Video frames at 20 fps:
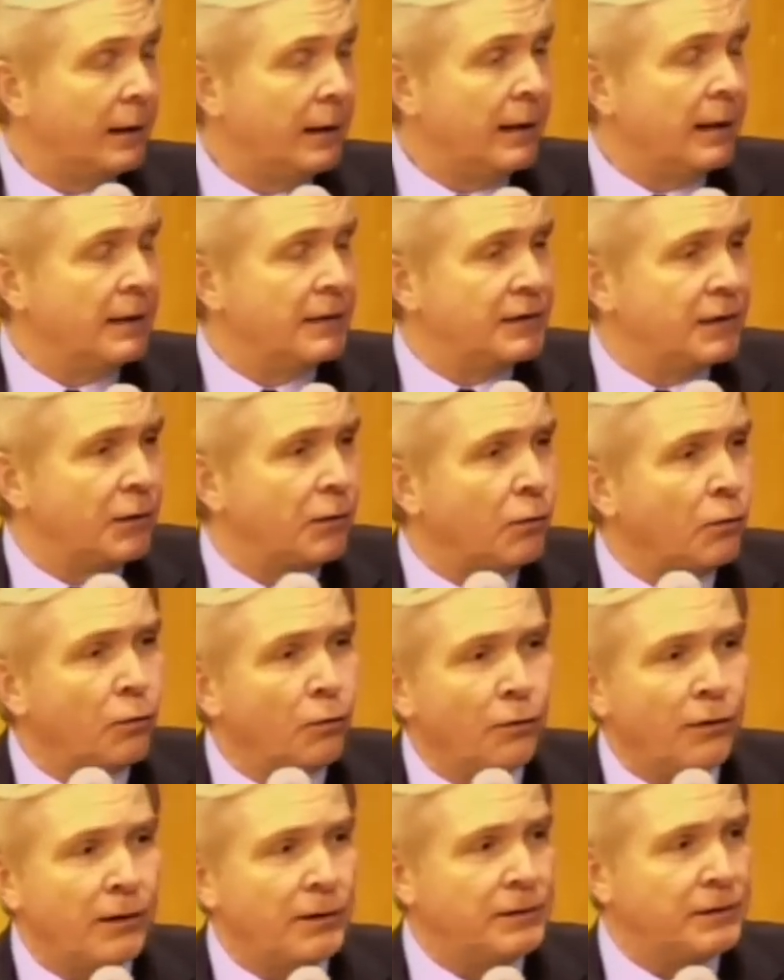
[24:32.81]
So all
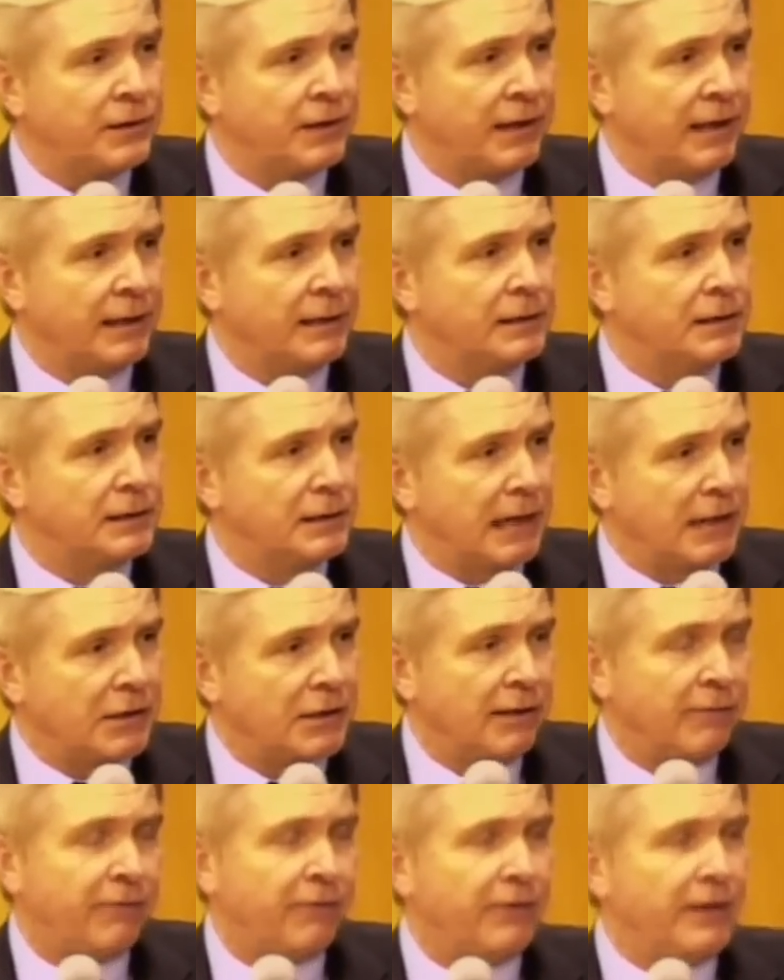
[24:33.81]
those things actually
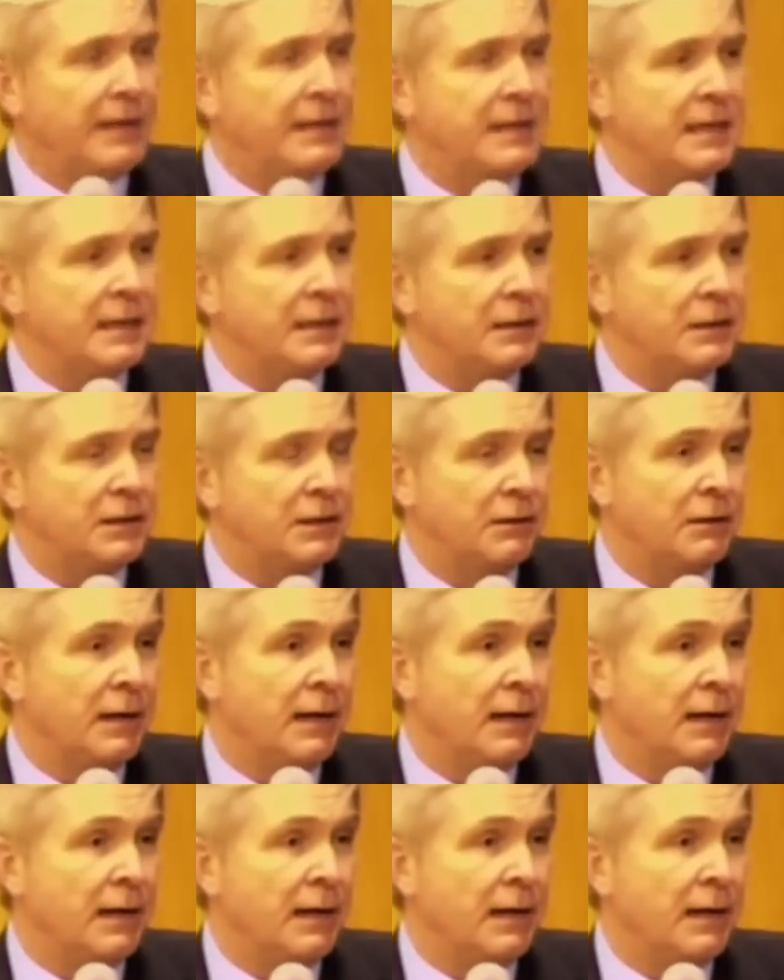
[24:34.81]
feed into.